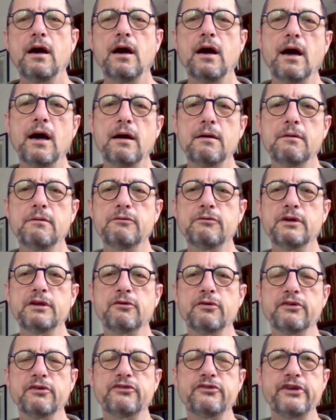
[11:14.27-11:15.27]
Uh,
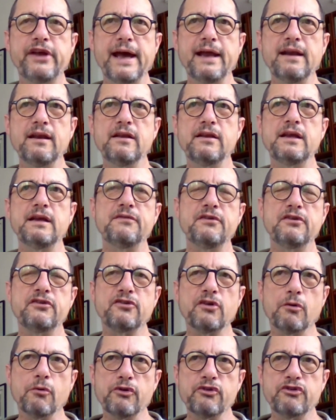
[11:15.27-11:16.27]
in Christianity, if you
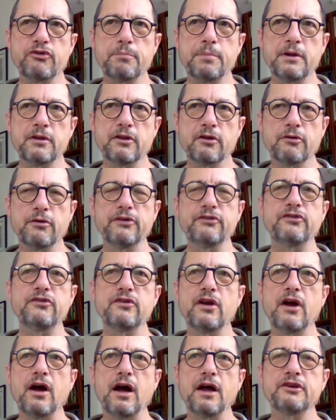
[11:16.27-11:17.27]
start worshiping the
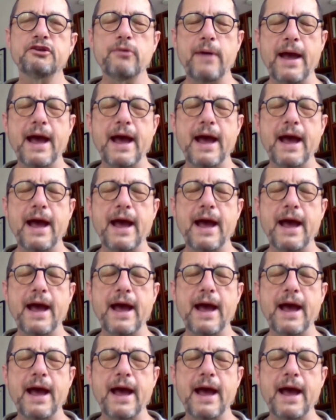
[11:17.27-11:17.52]
Christian God,